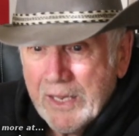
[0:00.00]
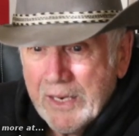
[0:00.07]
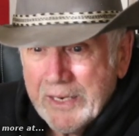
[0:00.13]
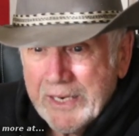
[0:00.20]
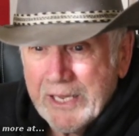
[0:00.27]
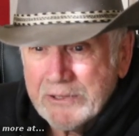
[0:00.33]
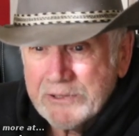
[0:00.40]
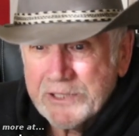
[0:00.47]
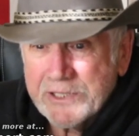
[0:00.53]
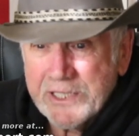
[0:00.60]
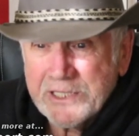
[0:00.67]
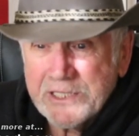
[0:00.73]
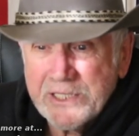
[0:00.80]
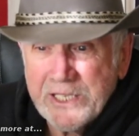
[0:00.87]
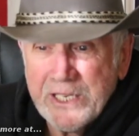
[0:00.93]
Now,
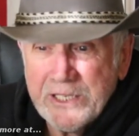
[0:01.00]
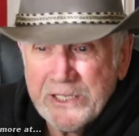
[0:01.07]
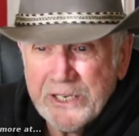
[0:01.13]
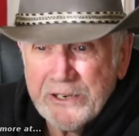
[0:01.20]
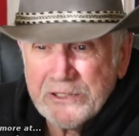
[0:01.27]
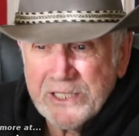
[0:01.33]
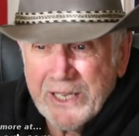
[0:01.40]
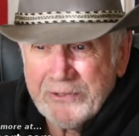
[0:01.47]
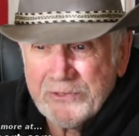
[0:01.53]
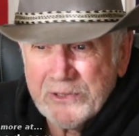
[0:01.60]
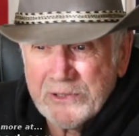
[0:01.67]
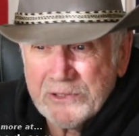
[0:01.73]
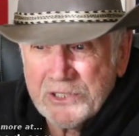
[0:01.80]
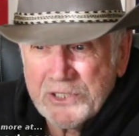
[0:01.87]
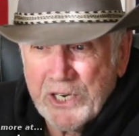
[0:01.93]
16 years after
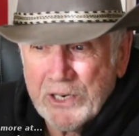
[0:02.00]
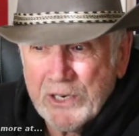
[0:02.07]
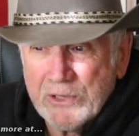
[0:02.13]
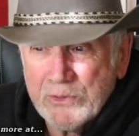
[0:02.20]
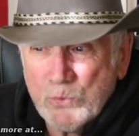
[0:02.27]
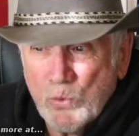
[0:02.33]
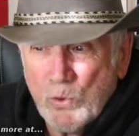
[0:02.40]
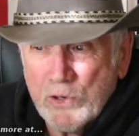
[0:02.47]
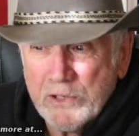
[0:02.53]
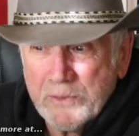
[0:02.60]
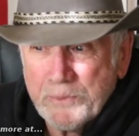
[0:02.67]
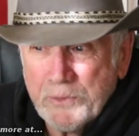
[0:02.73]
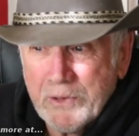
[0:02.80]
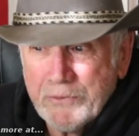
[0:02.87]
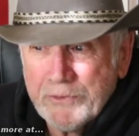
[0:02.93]
the start of the war, the
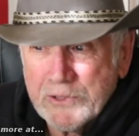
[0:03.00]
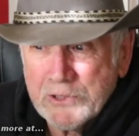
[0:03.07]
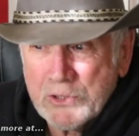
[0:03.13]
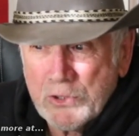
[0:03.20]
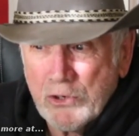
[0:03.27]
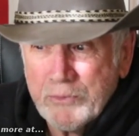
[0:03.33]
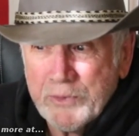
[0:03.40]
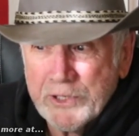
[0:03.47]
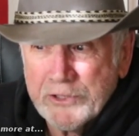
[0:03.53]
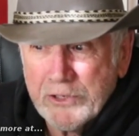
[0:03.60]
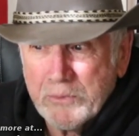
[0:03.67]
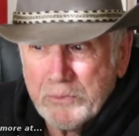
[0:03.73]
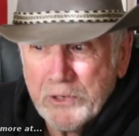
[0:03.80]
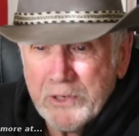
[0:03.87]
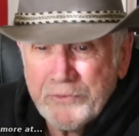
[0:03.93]
Perfect Storm
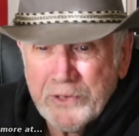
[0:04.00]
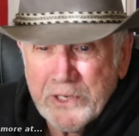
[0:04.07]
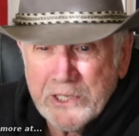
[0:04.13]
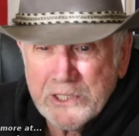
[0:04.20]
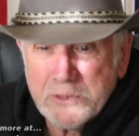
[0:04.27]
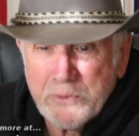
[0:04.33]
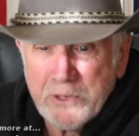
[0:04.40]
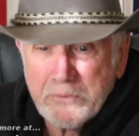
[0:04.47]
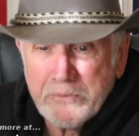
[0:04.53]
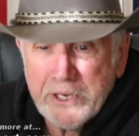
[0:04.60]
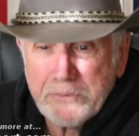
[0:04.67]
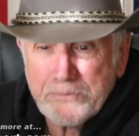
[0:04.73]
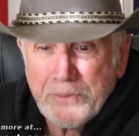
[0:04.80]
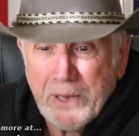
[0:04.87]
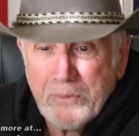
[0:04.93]
intel briefing has been
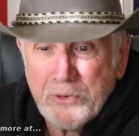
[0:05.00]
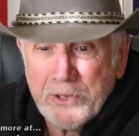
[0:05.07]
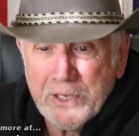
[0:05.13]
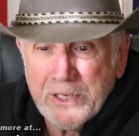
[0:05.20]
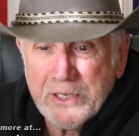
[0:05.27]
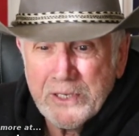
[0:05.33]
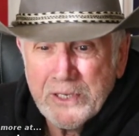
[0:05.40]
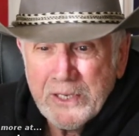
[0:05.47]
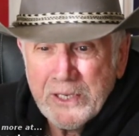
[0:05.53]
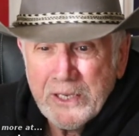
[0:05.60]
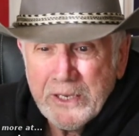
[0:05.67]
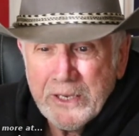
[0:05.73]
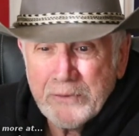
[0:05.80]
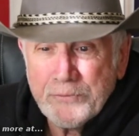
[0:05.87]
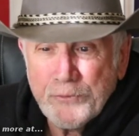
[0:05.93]
made public
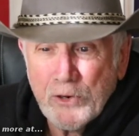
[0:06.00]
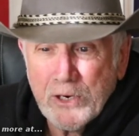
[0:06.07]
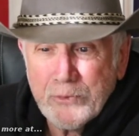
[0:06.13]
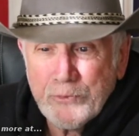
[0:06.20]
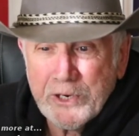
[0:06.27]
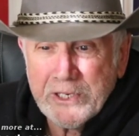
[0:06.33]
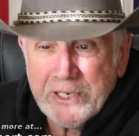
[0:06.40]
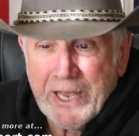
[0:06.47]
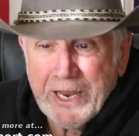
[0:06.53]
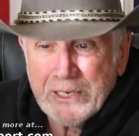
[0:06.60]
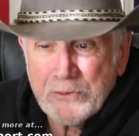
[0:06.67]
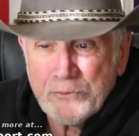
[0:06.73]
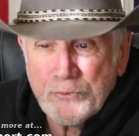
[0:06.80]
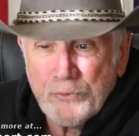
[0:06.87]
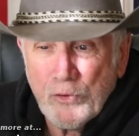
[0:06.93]
in fully
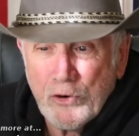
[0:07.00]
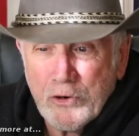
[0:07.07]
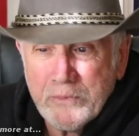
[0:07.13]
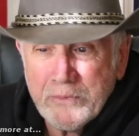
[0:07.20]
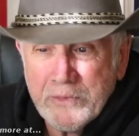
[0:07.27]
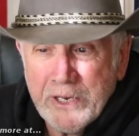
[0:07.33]
redacted form,